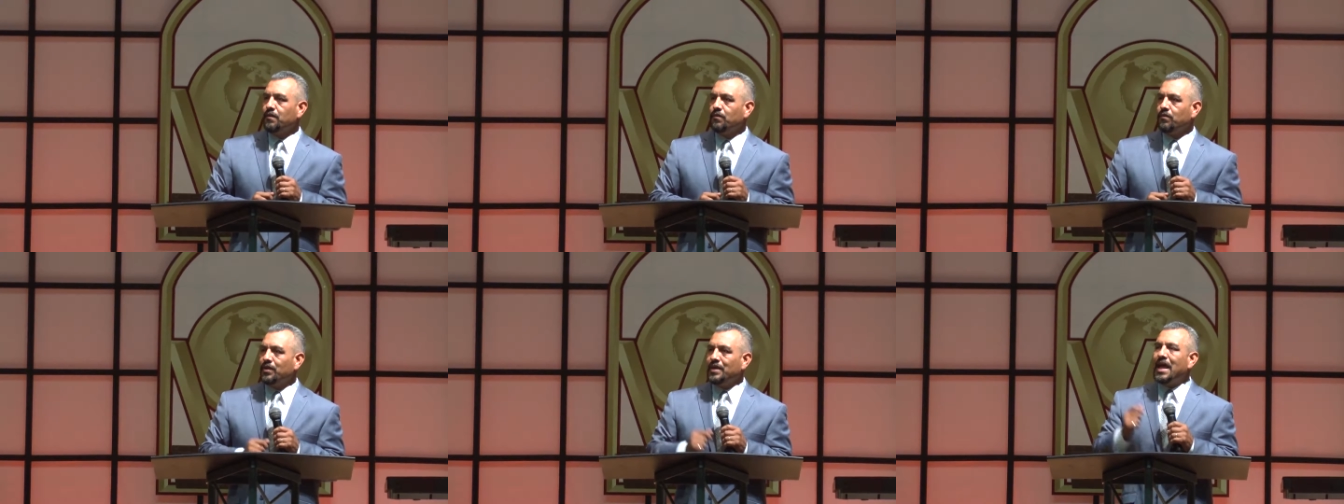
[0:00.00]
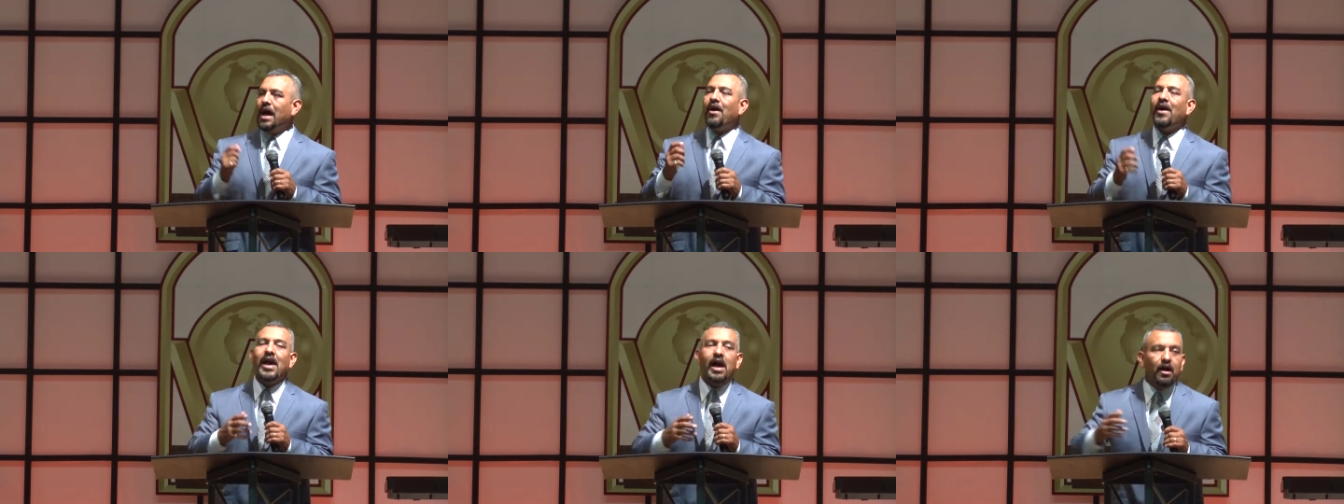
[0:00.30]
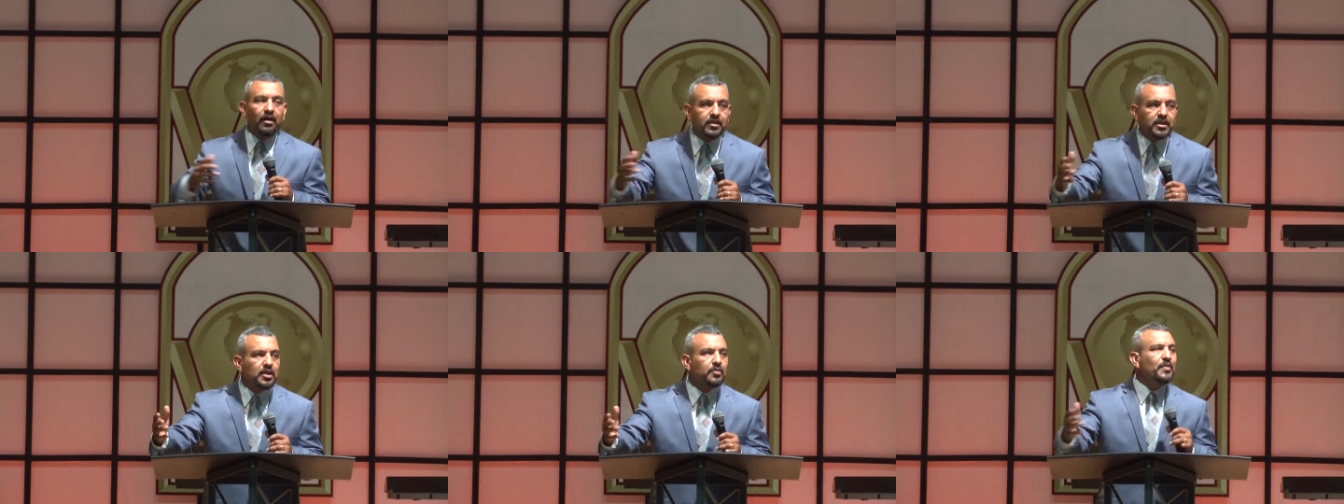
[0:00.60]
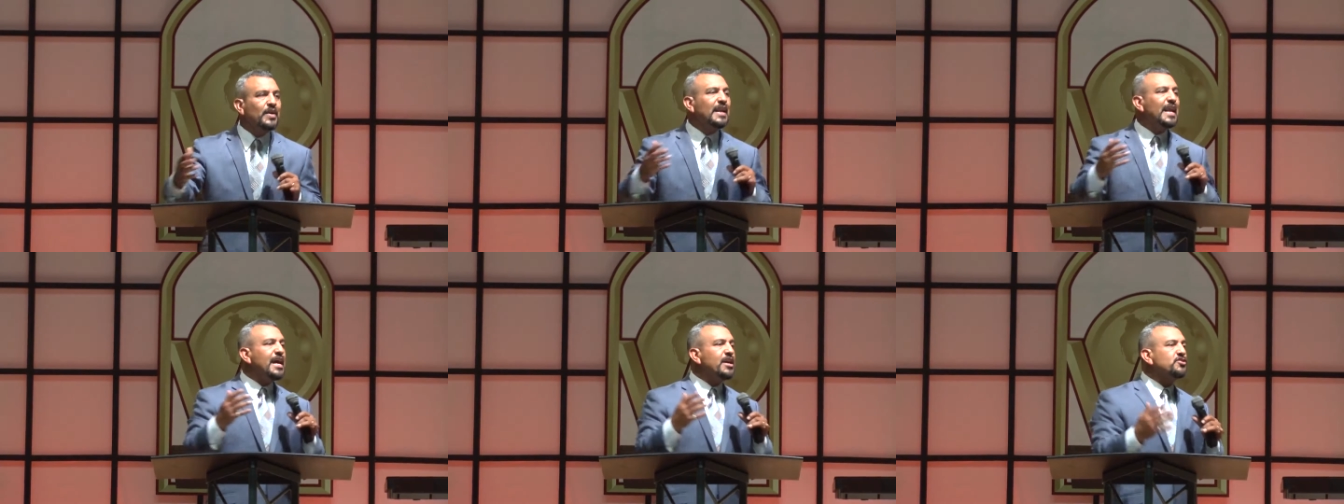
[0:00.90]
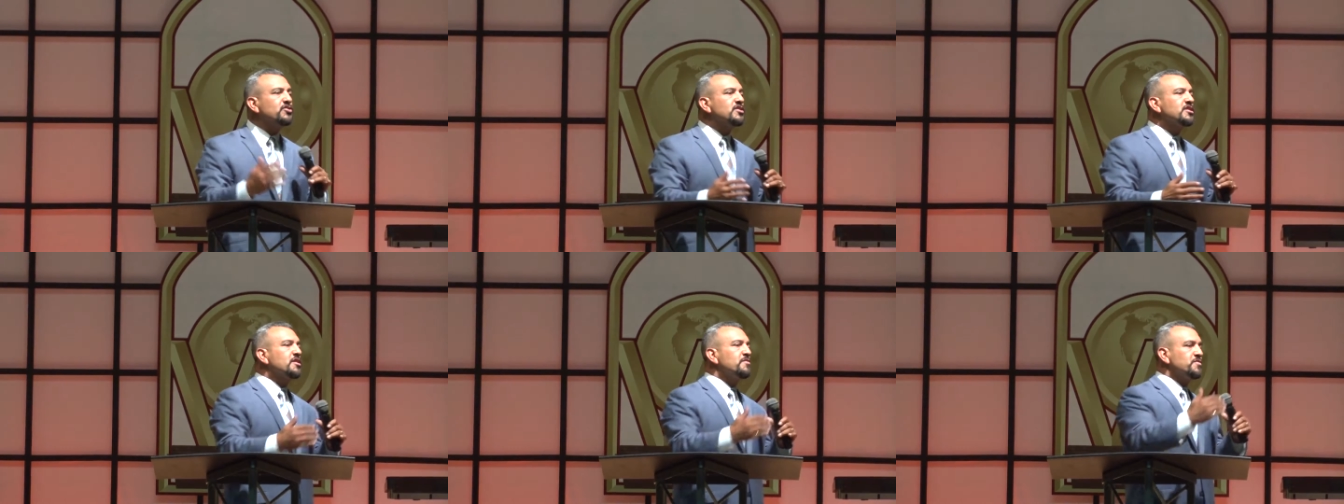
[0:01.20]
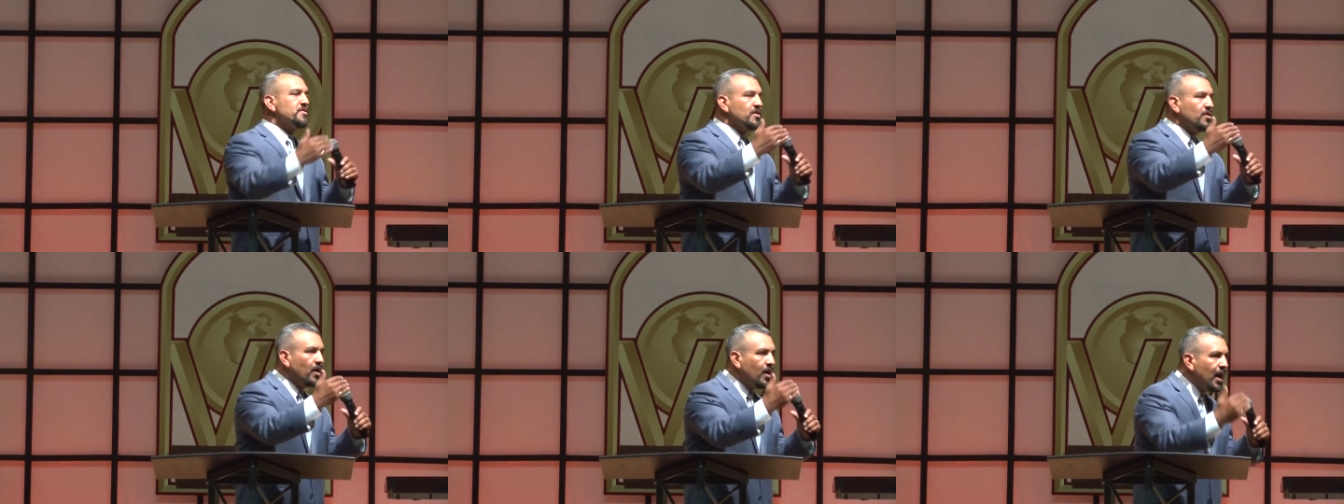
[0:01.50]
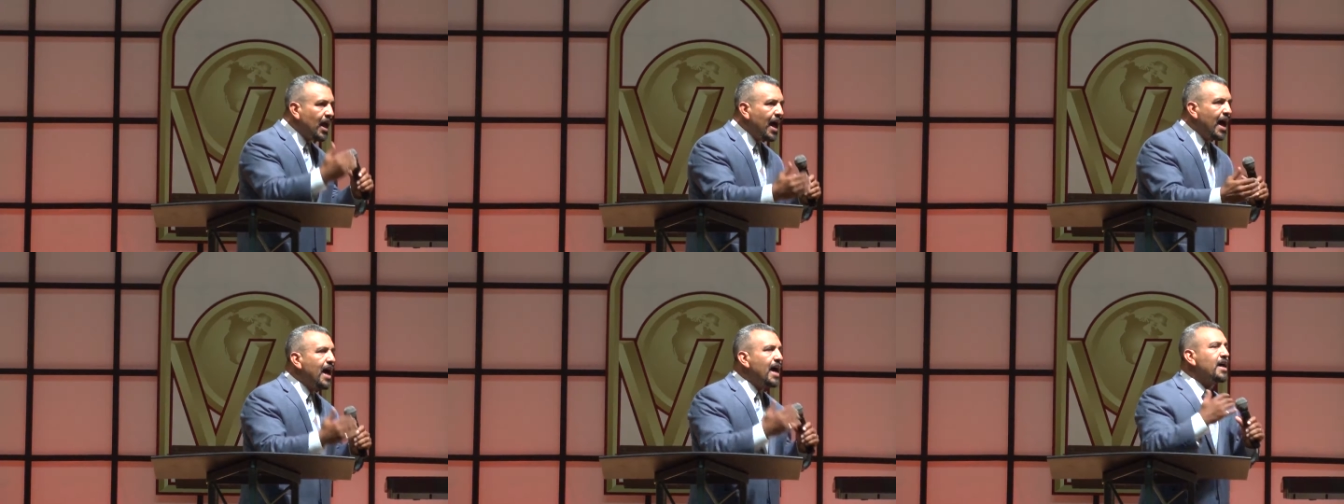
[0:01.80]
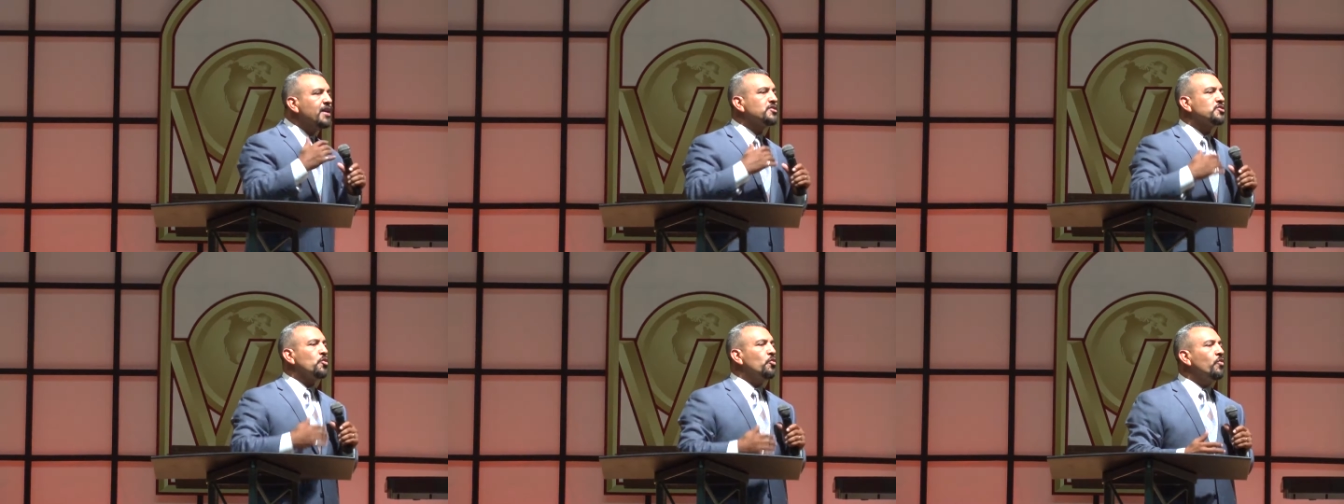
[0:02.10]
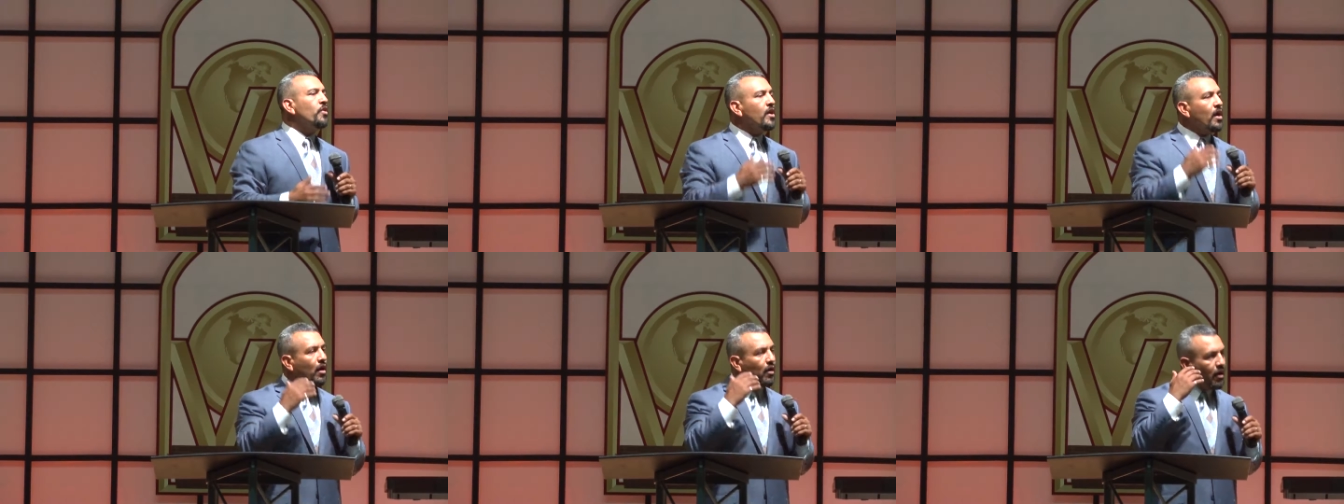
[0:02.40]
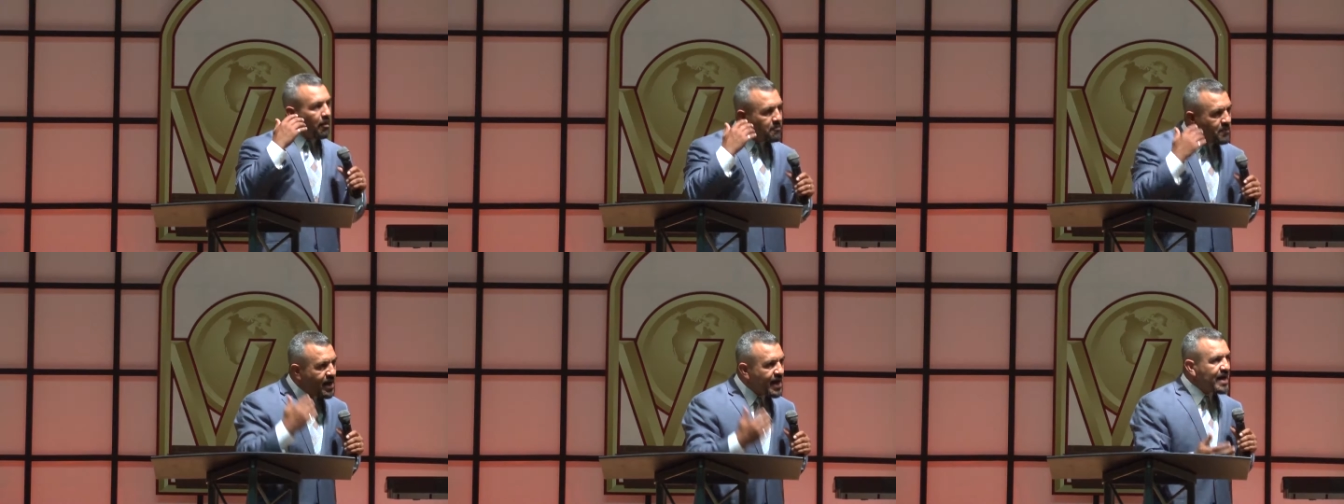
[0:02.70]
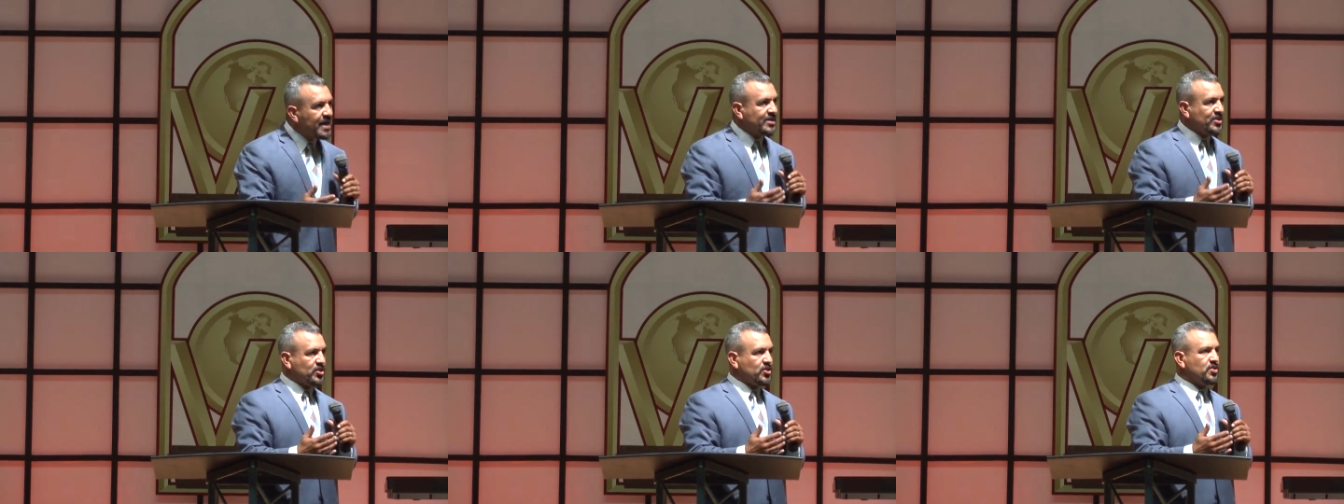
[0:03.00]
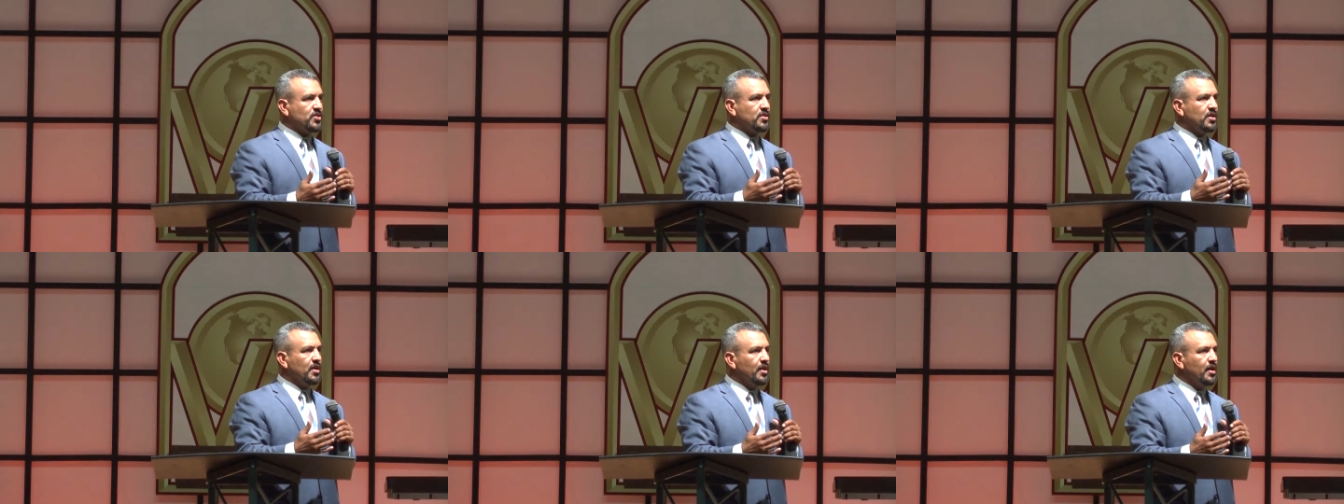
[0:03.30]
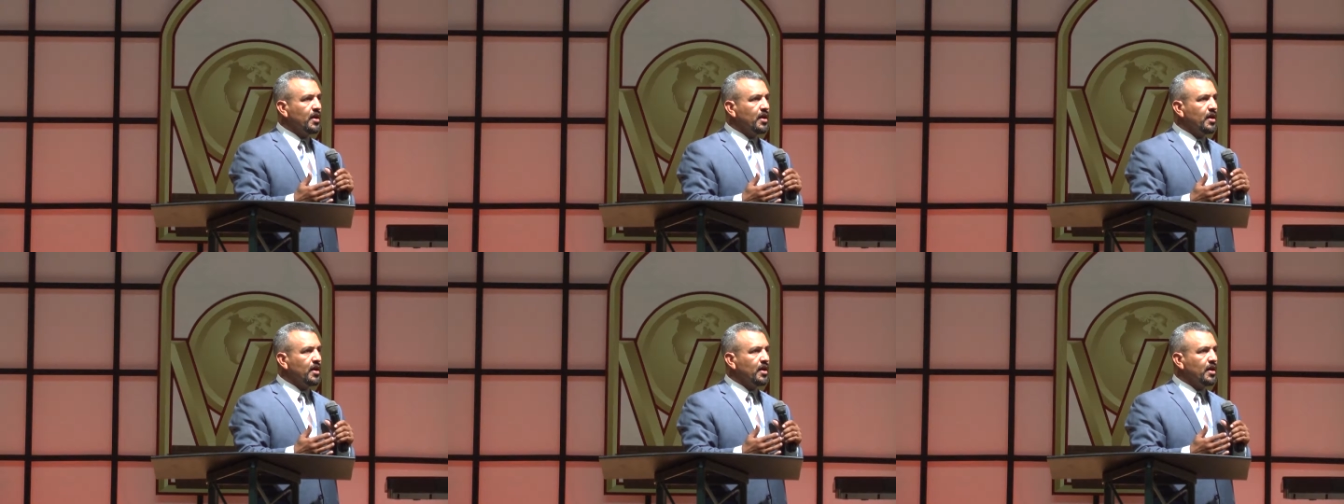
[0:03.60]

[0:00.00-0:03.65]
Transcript: Without healthy relationships in our lives, we are a mess.